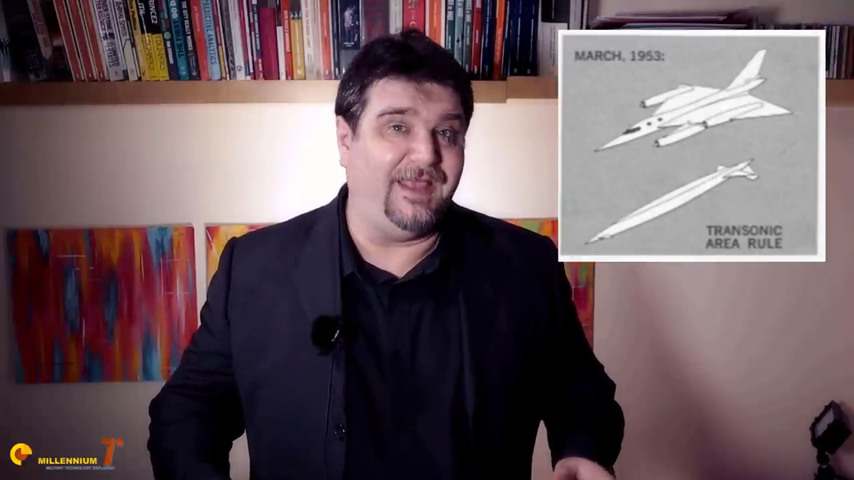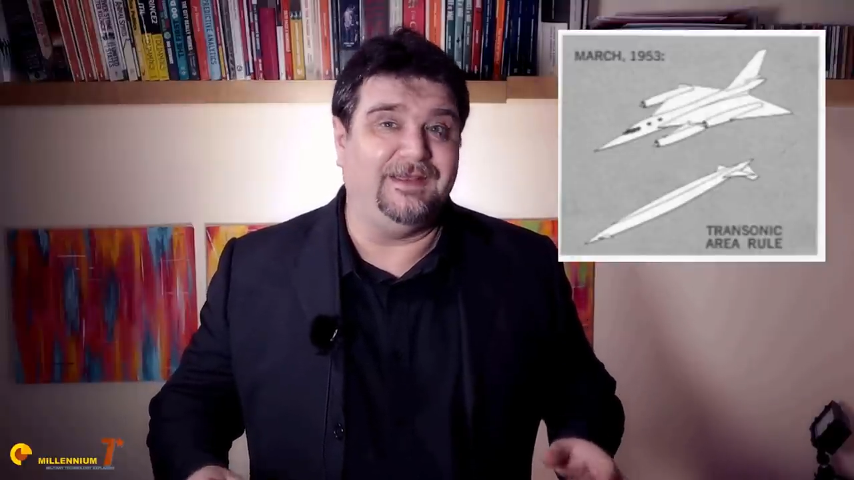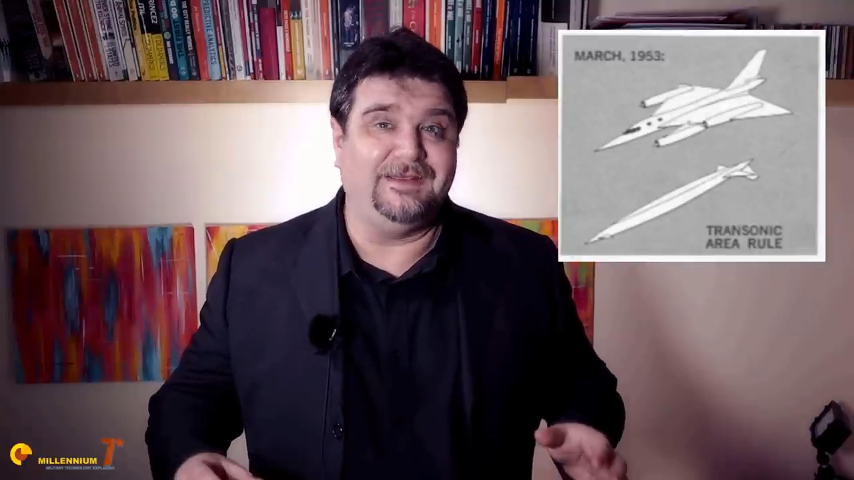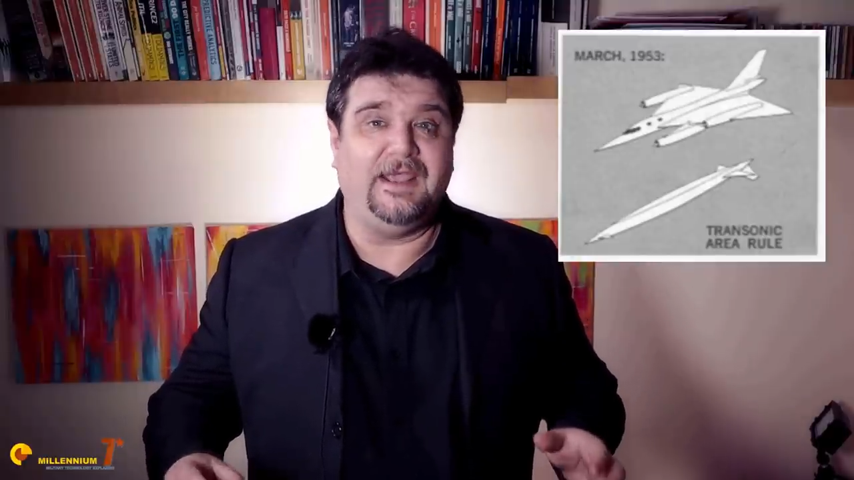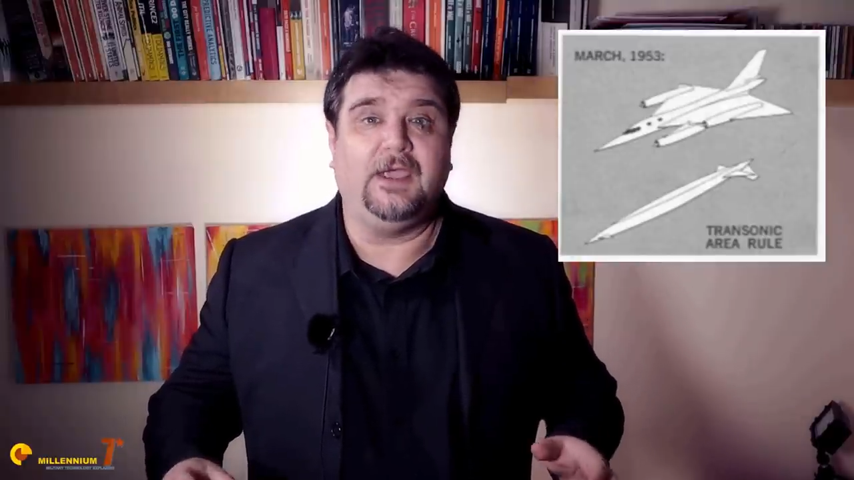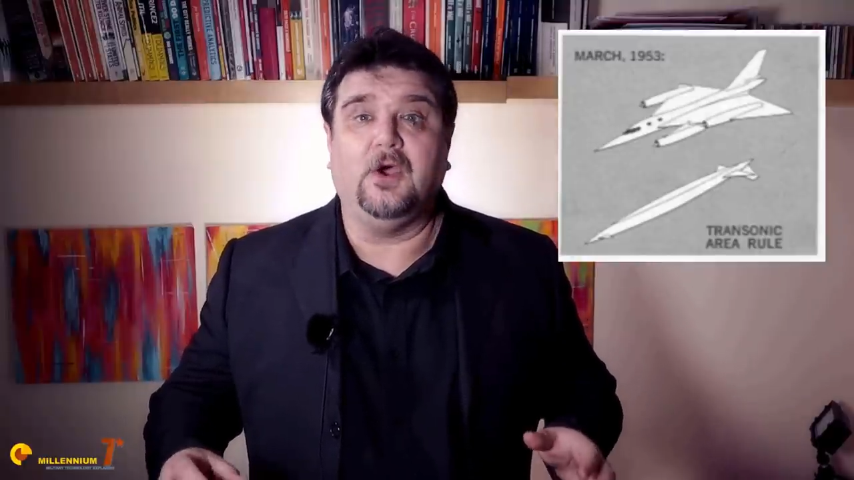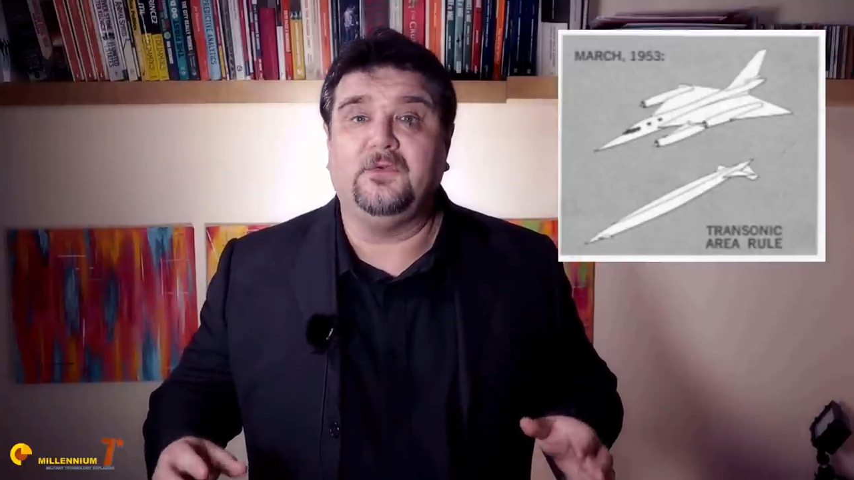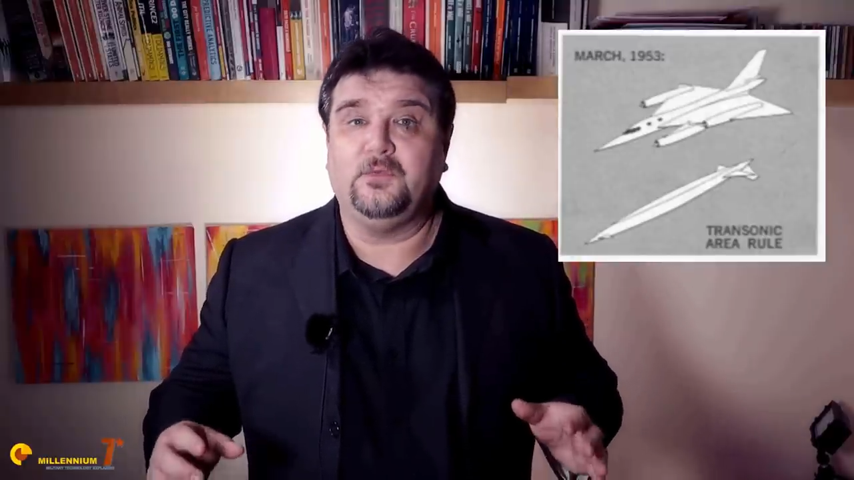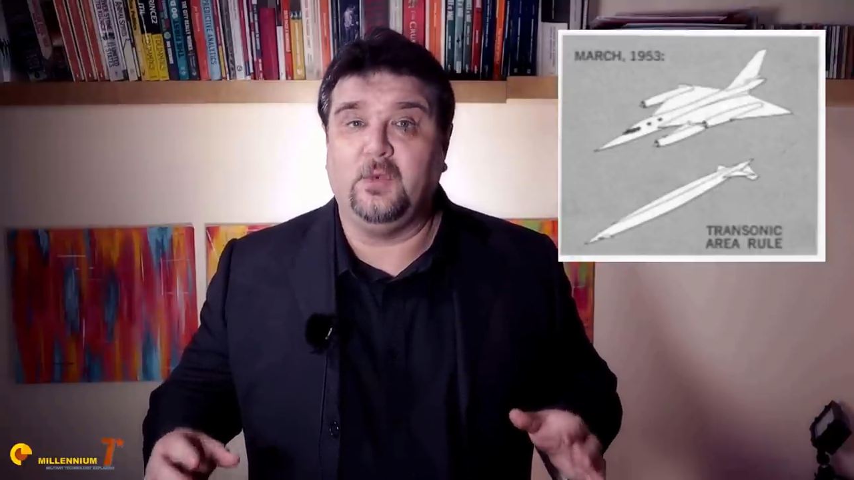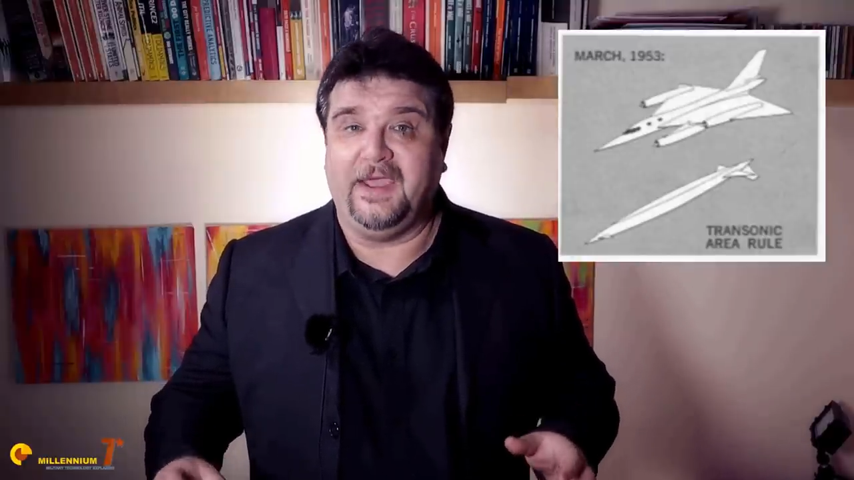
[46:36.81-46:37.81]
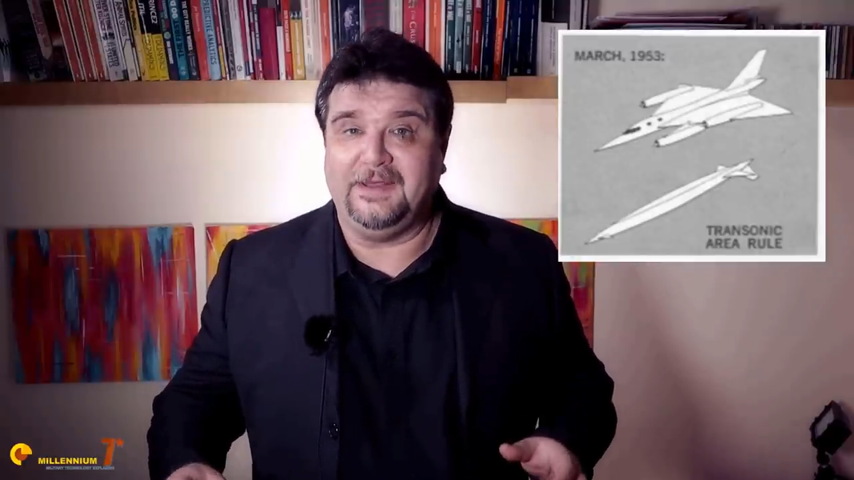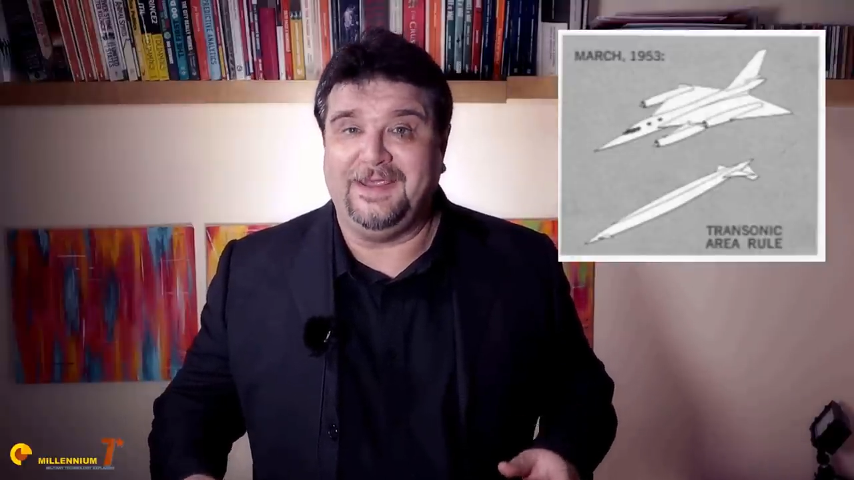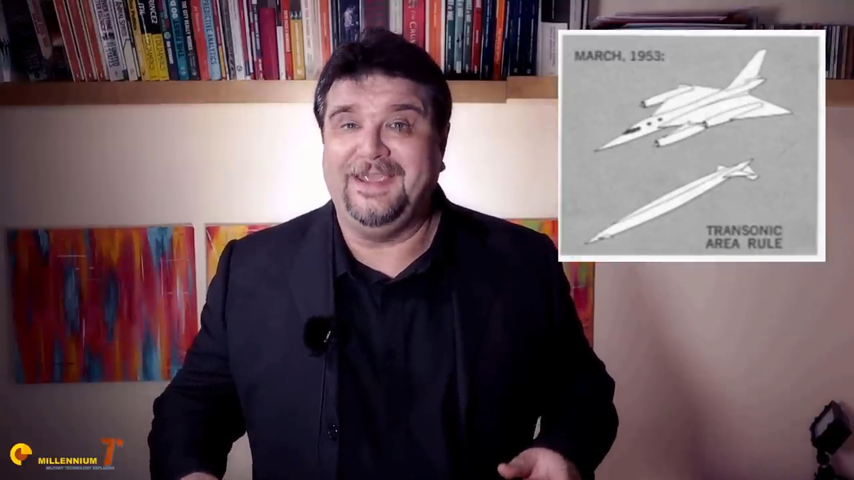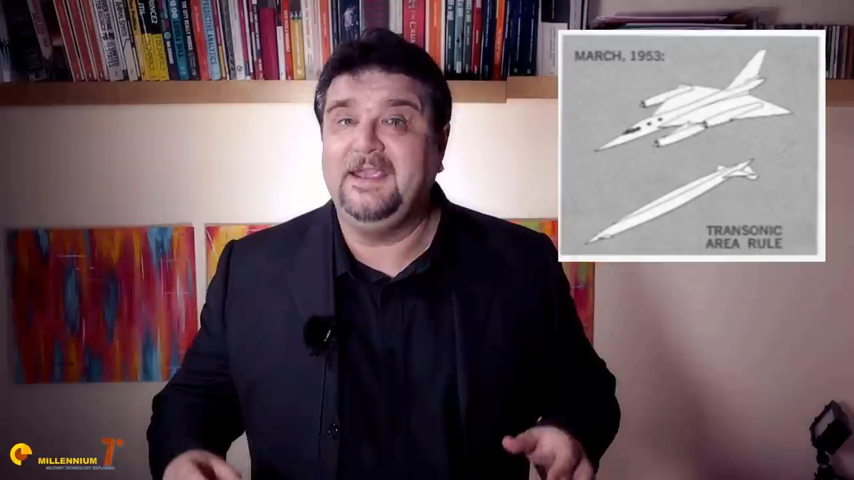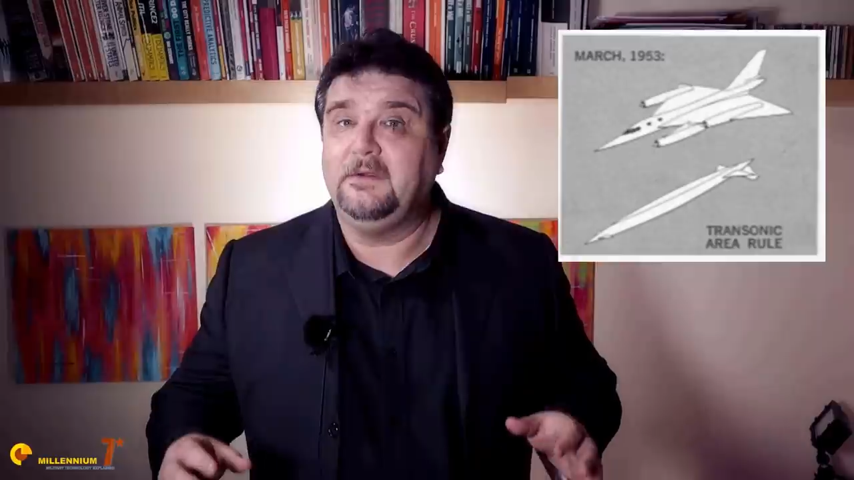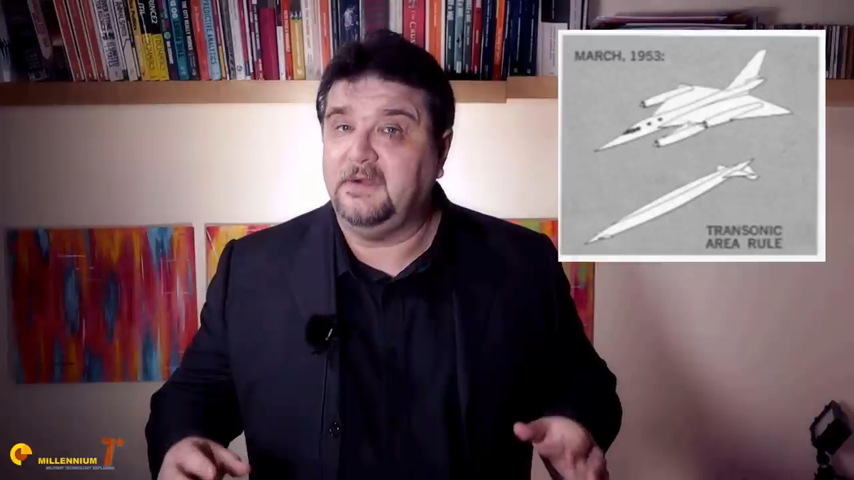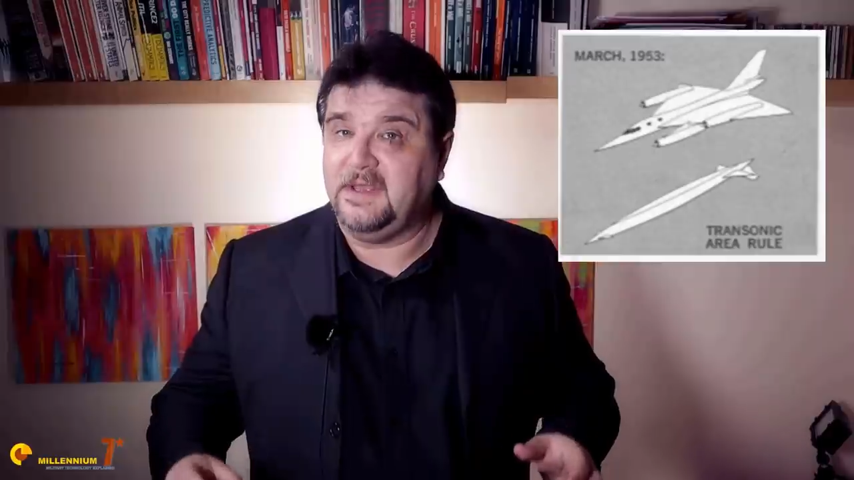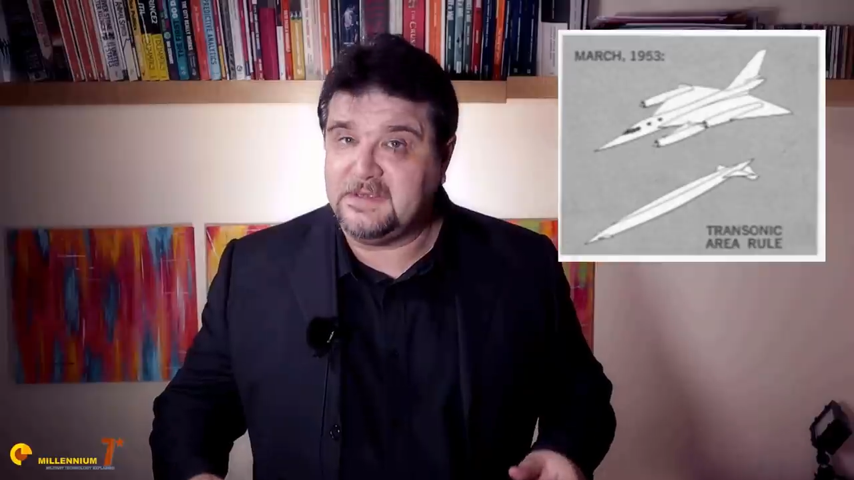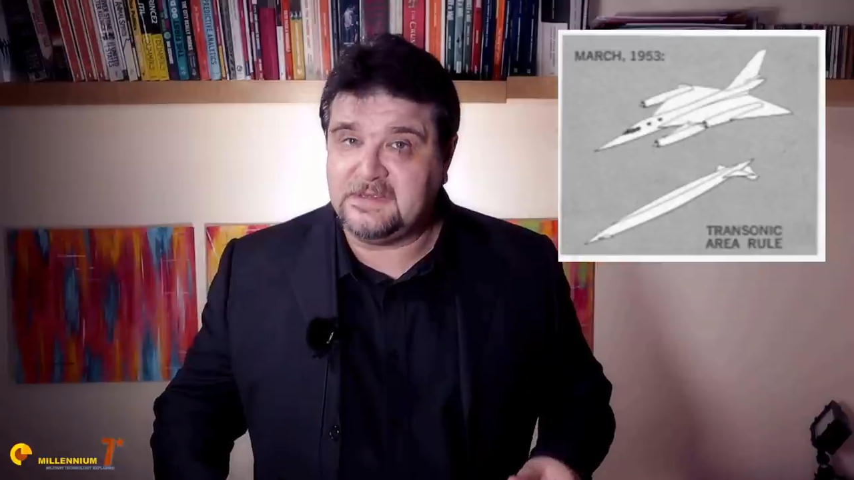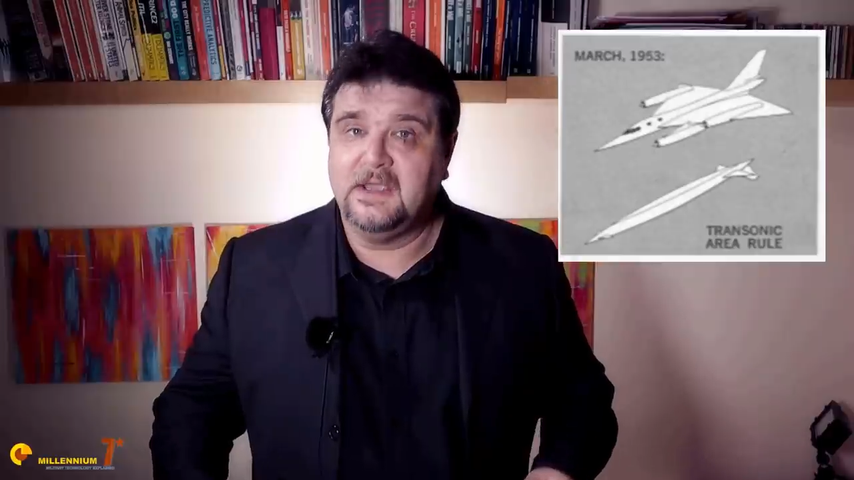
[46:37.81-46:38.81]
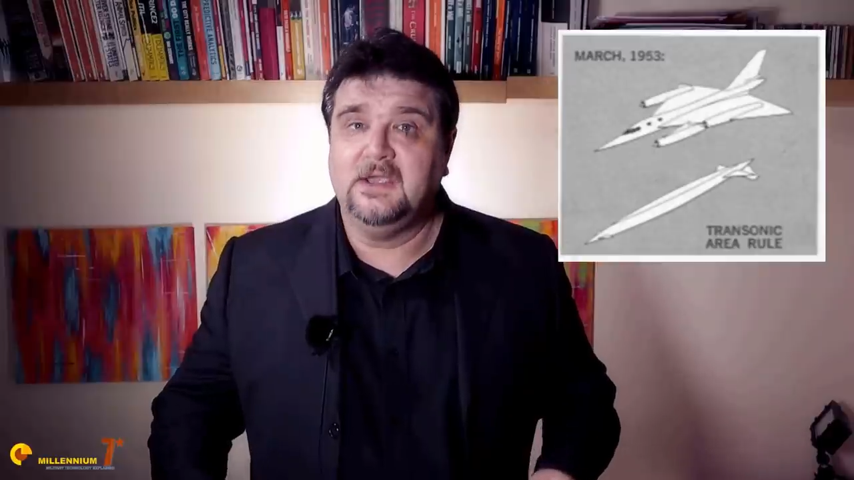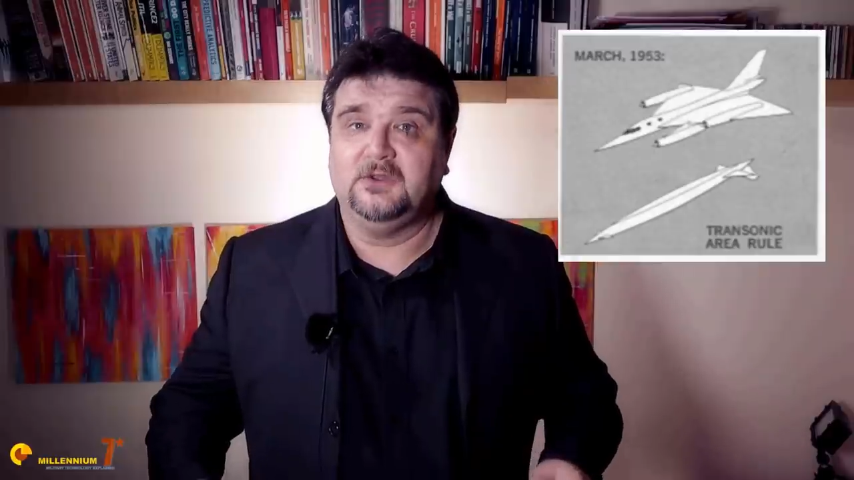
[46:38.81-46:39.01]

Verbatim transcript: and the takeoff weight increased